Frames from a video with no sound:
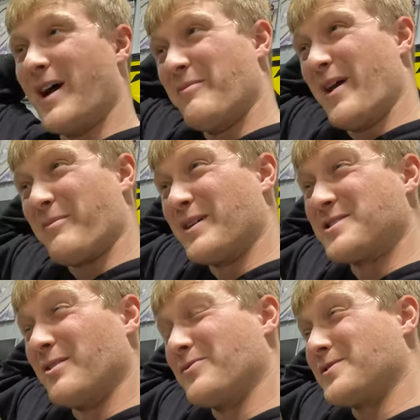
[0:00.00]
might make
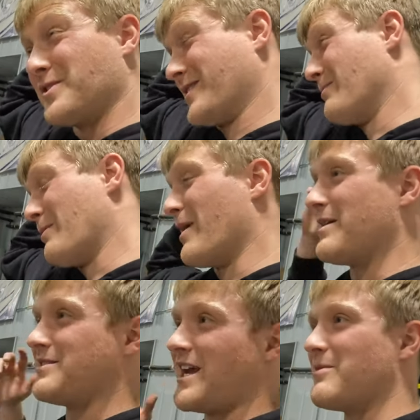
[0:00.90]
myself, to some it
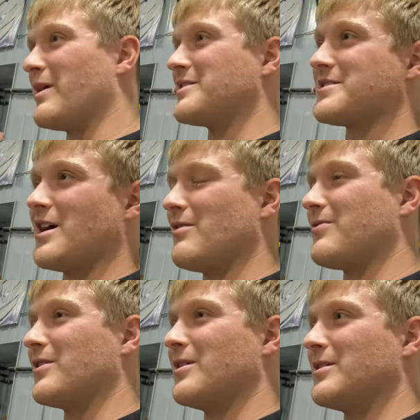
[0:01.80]
might date
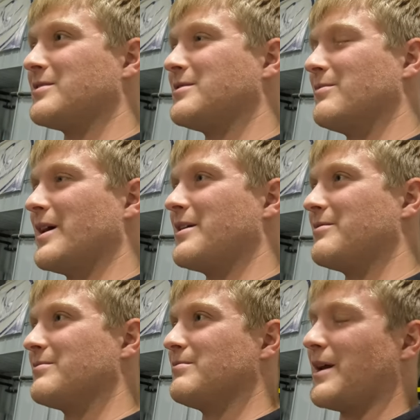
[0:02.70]
myself or might
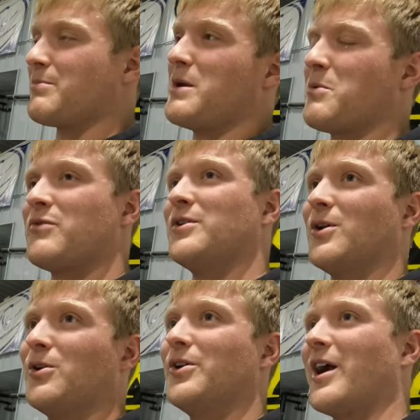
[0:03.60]
make people feel
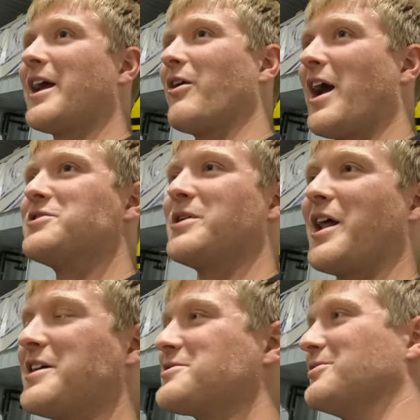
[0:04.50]
older. I
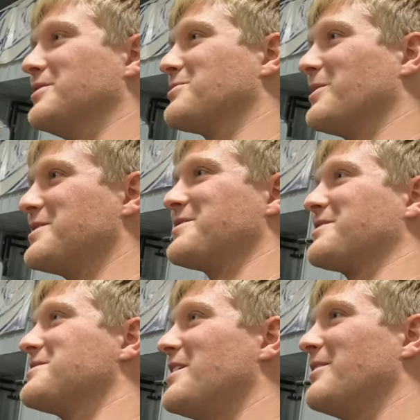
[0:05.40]
graduated high school in
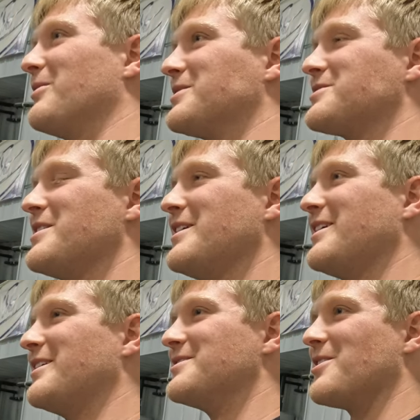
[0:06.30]
2016, which
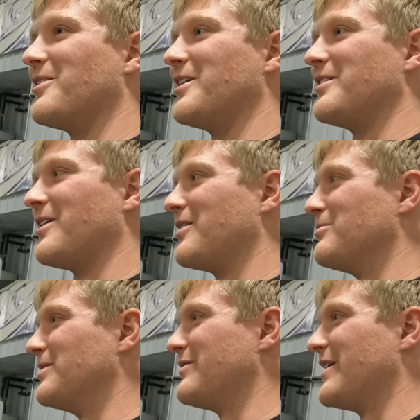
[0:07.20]
is already hard to
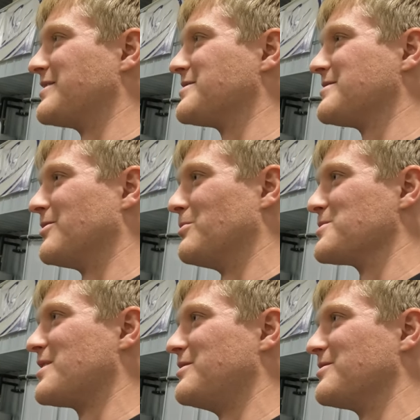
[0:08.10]
believe. That's
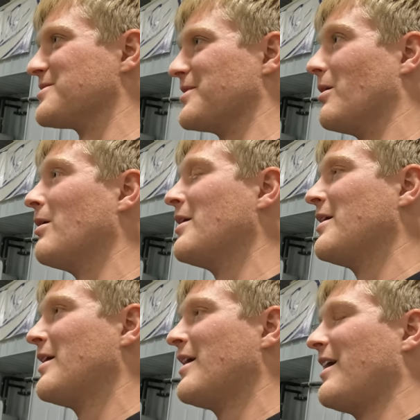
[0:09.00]
almost 10 years ago.
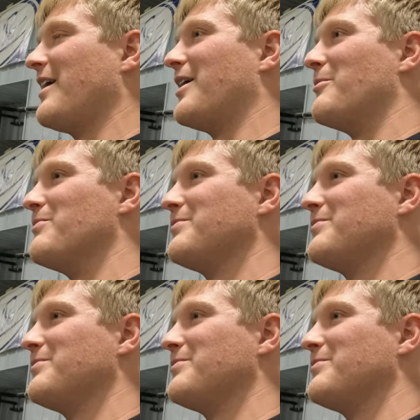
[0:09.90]
But